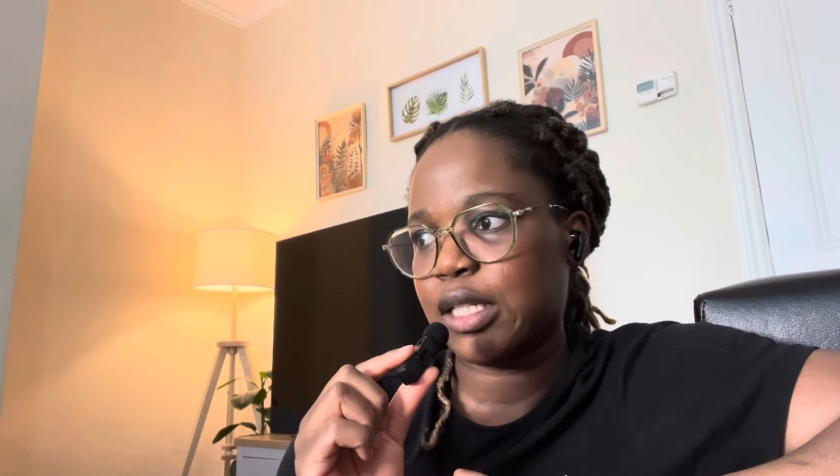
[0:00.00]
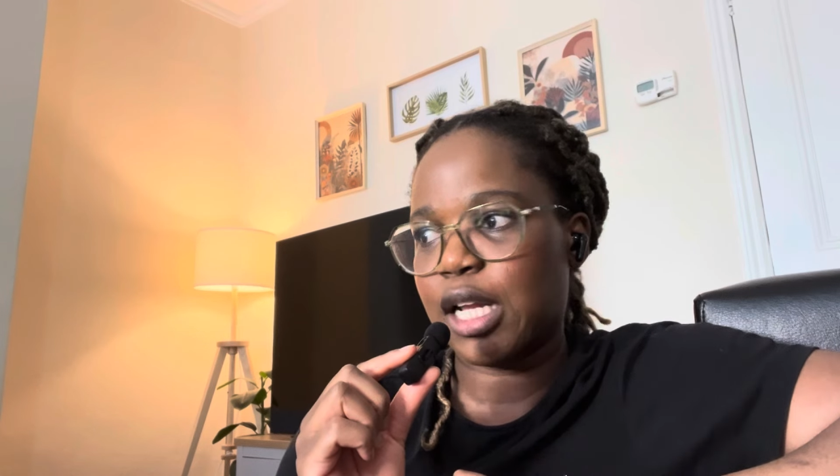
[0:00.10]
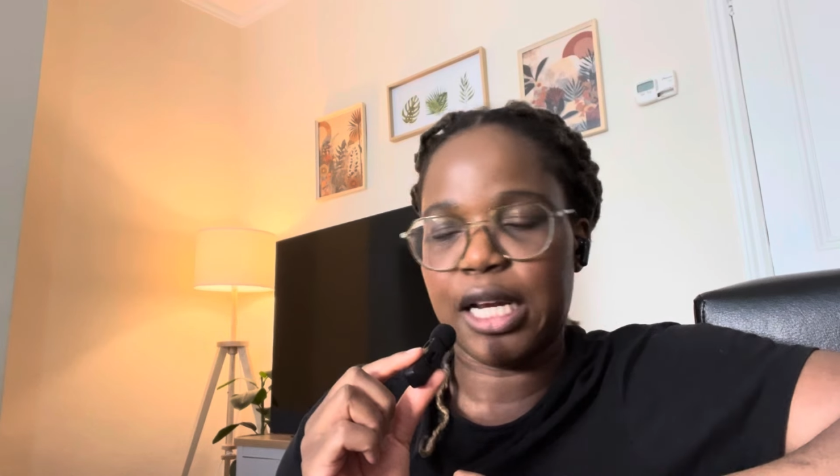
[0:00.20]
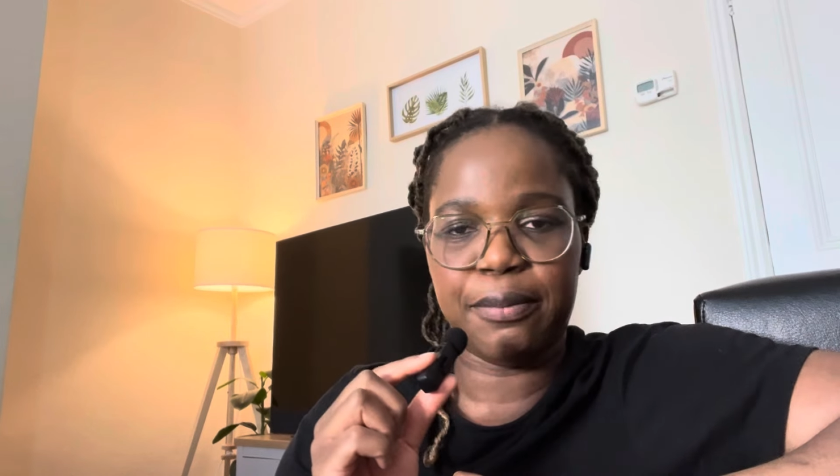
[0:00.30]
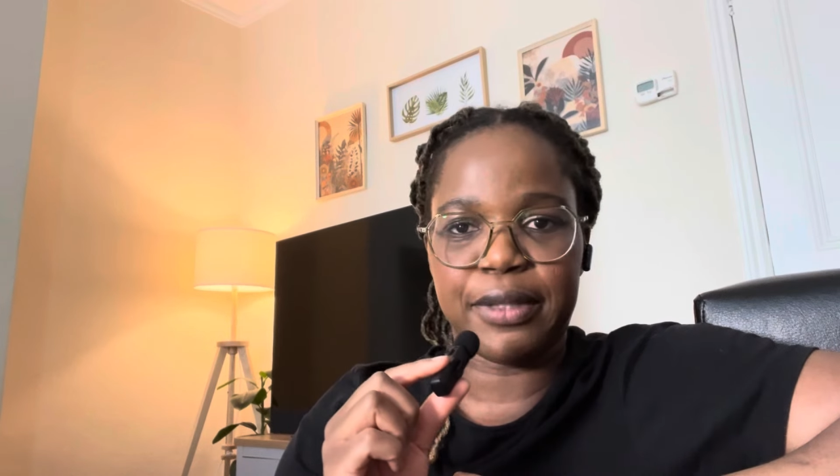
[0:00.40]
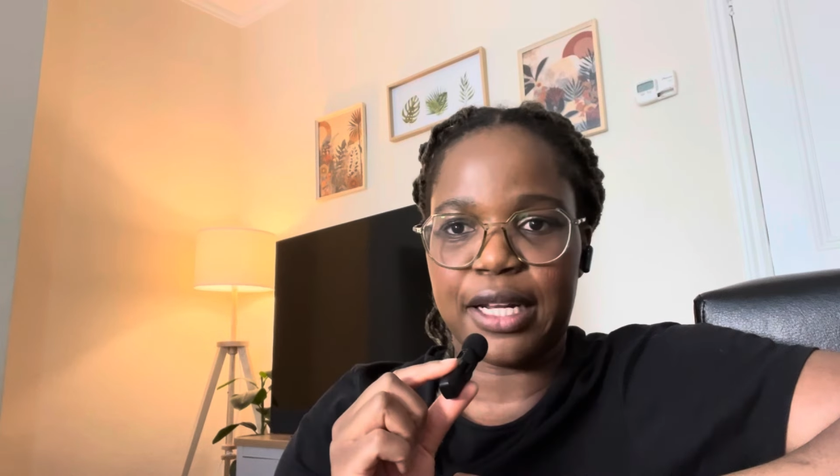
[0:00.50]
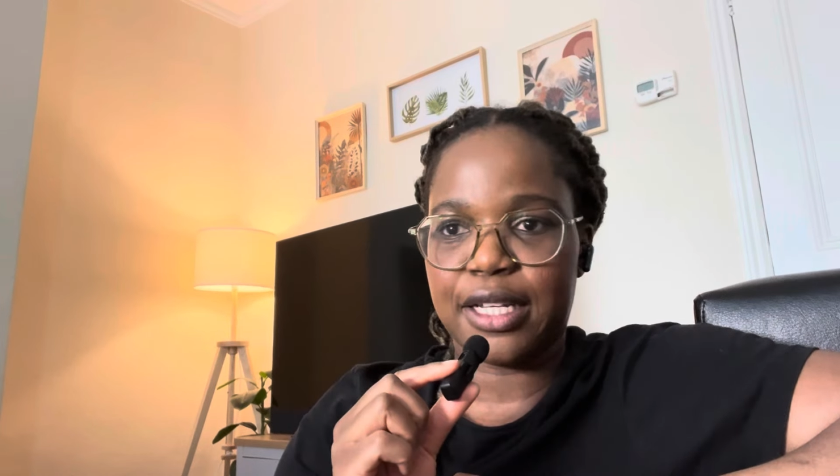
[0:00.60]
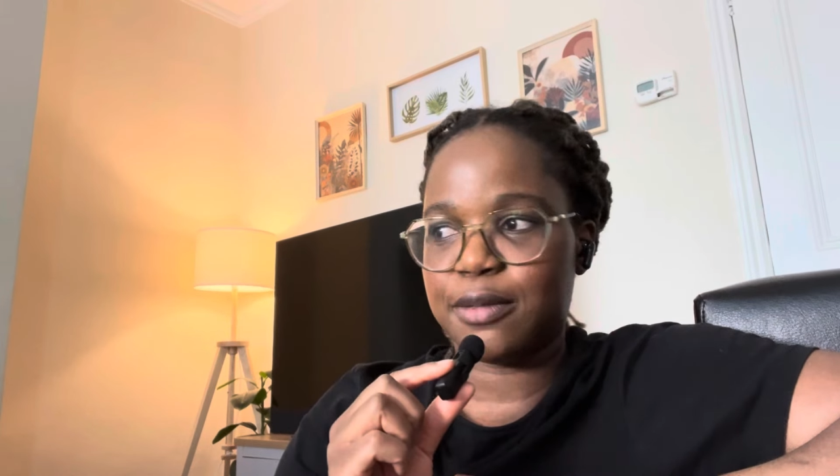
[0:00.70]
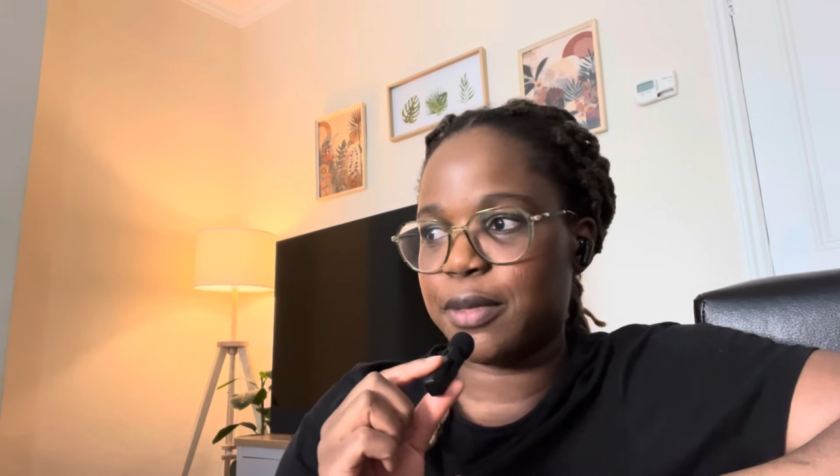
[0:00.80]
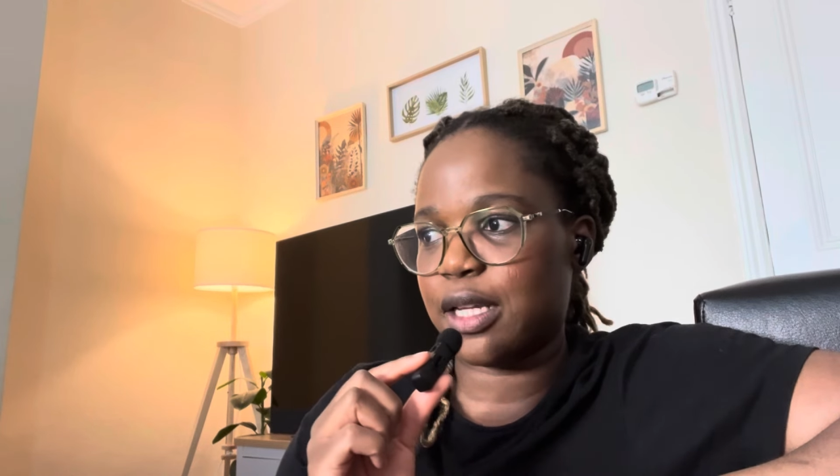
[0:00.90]
clip that
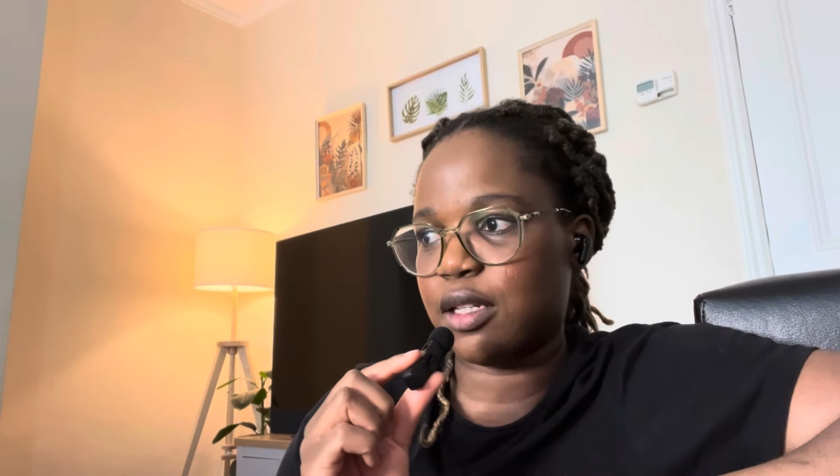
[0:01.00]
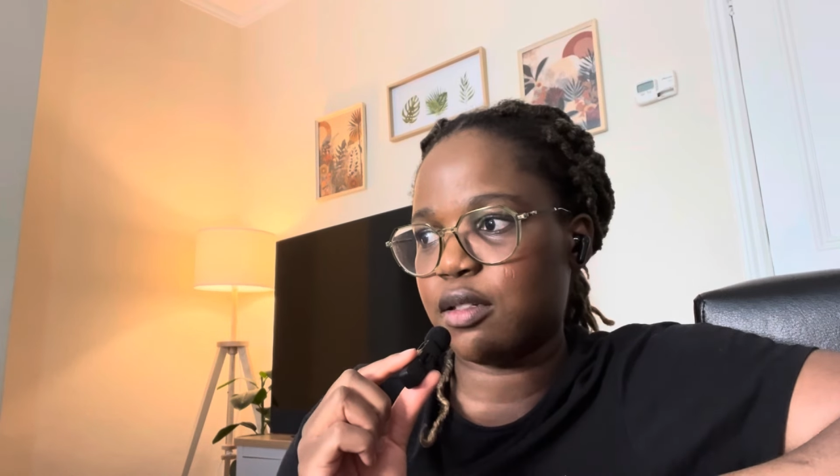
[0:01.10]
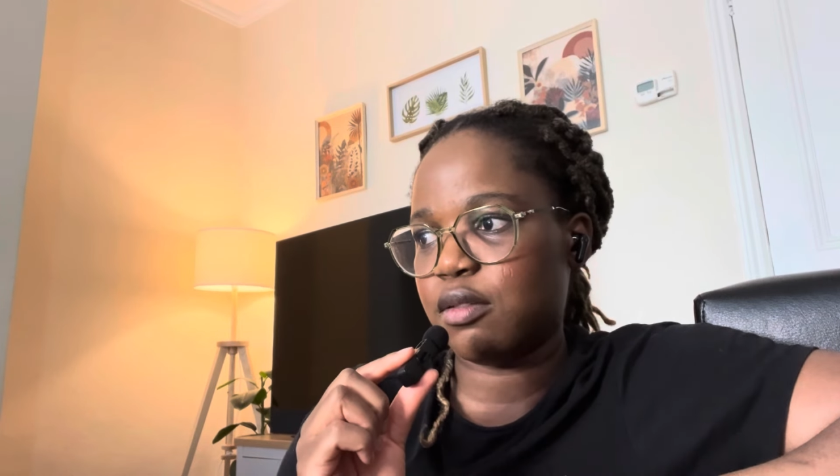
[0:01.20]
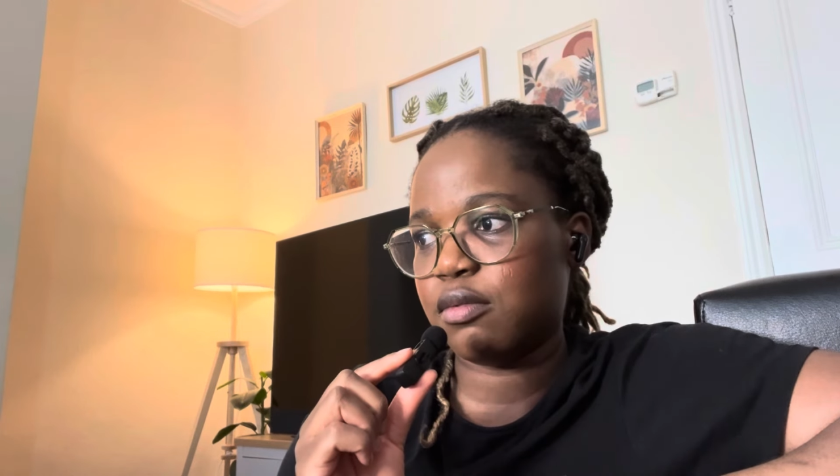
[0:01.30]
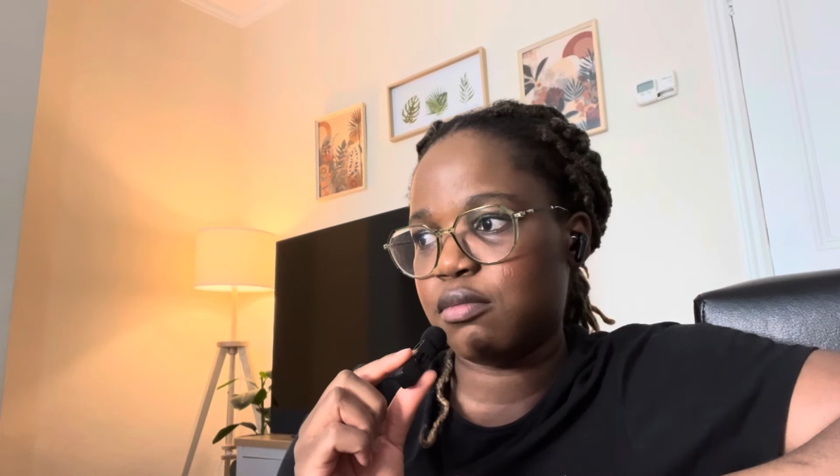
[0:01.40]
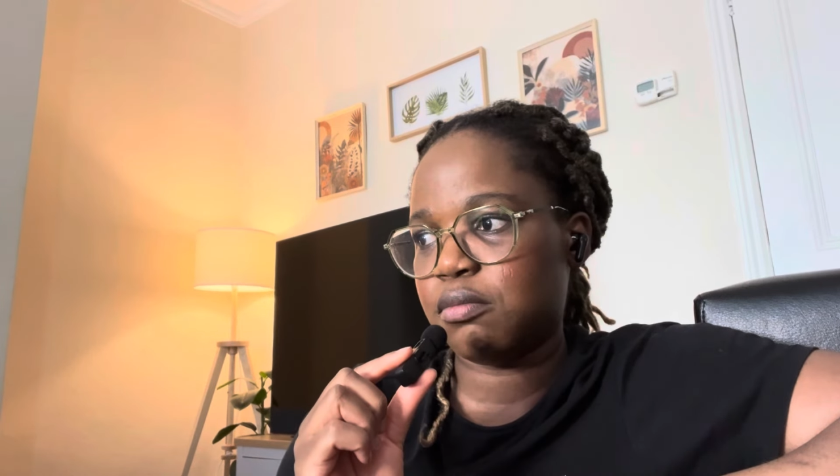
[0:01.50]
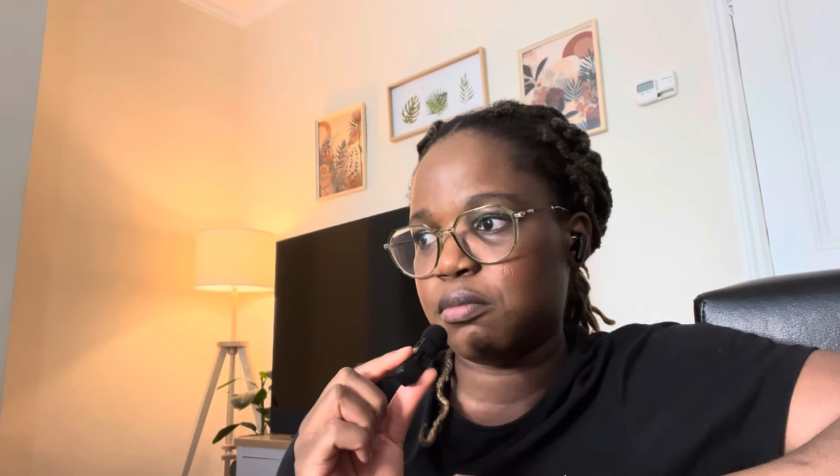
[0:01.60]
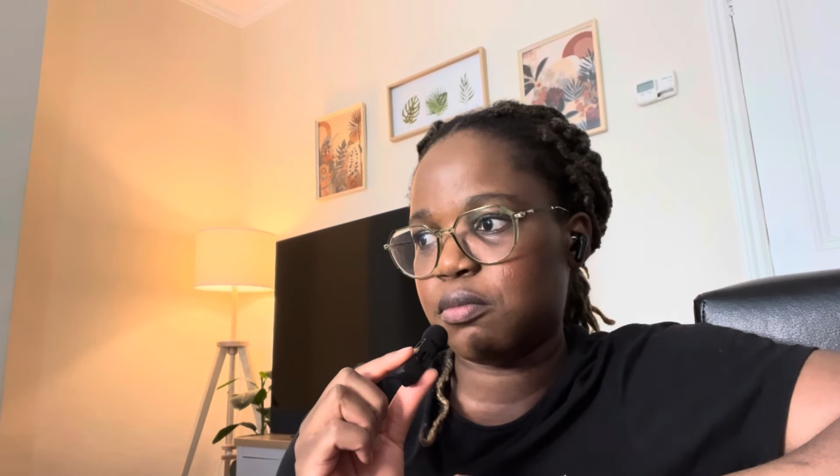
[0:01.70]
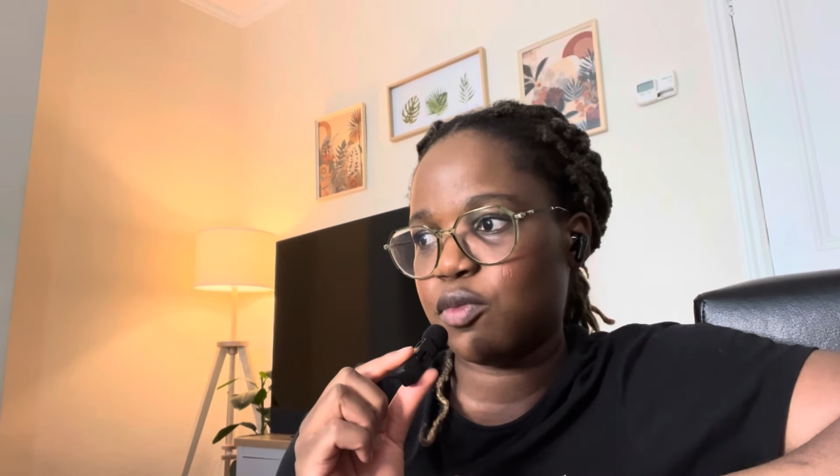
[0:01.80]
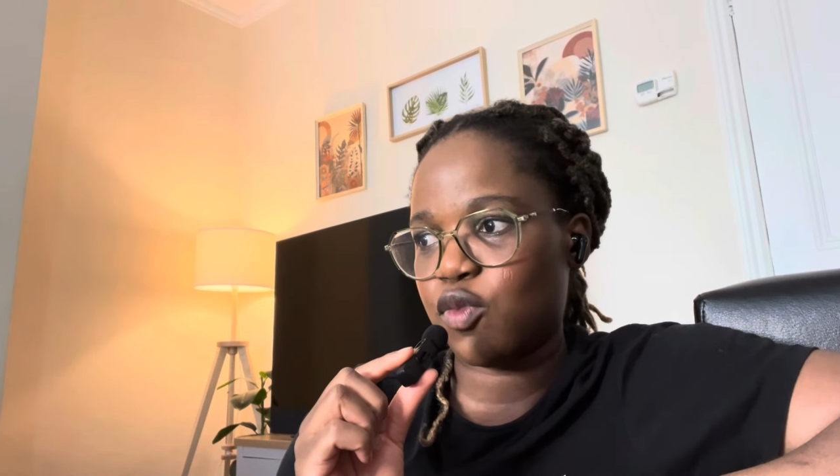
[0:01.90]
has been
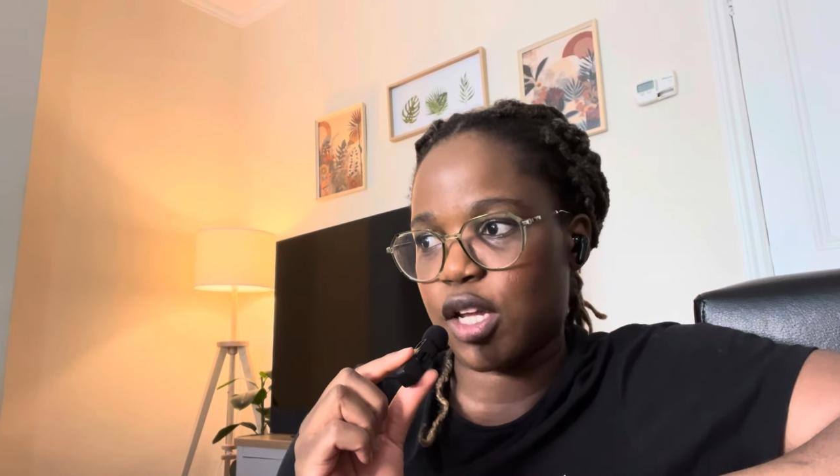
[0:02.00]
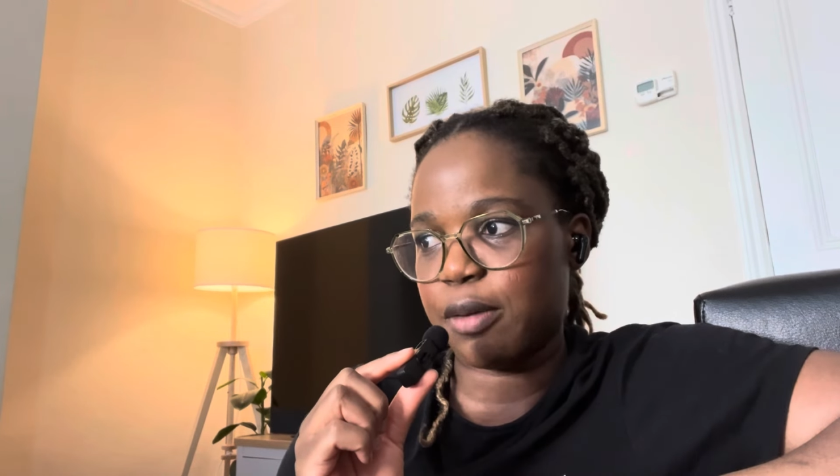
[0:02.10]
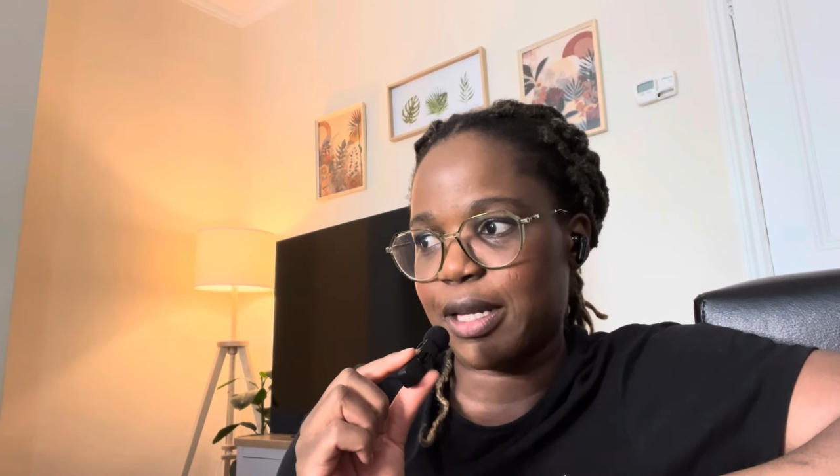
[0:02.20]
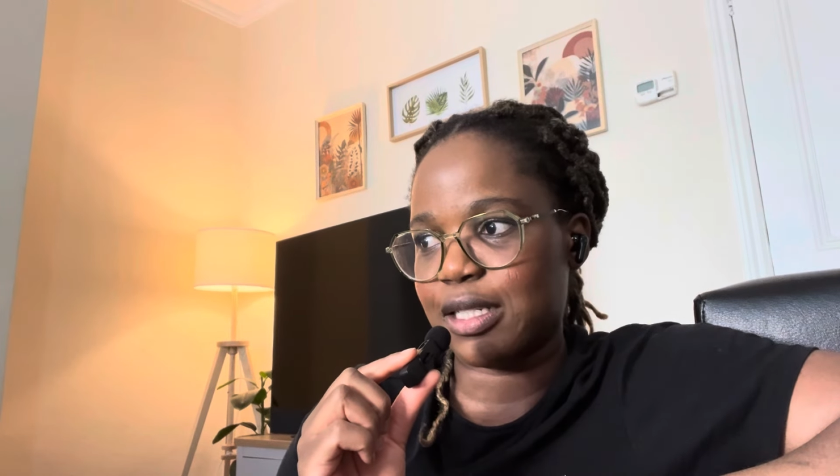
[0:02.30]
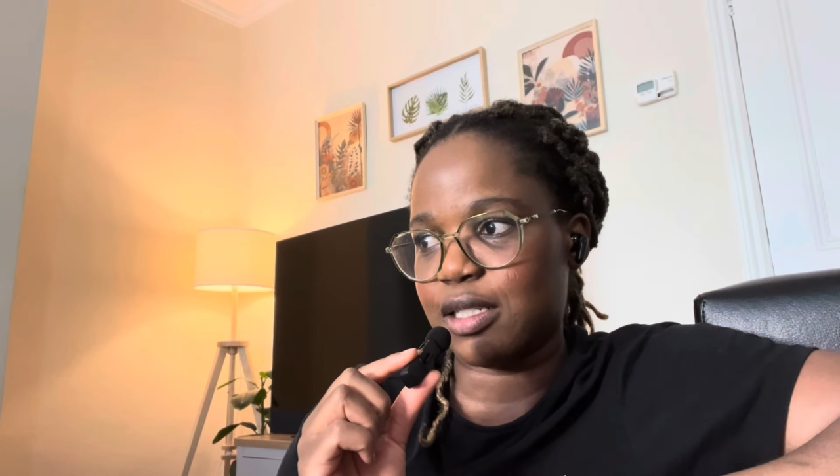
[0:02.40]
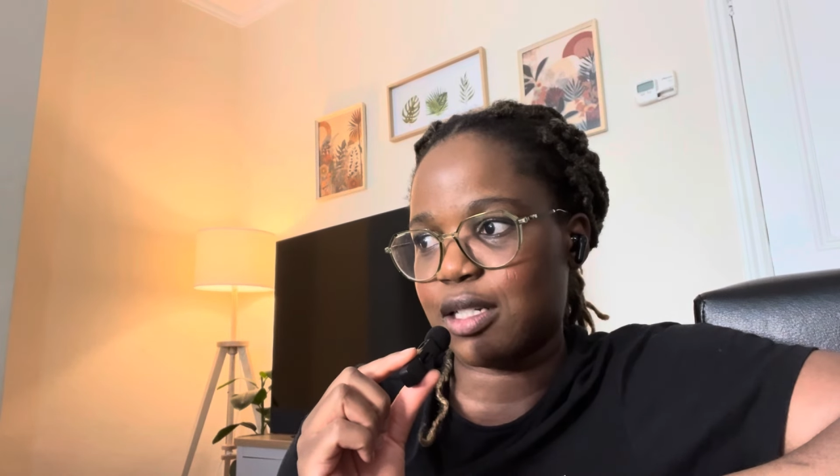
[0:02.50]
recommended,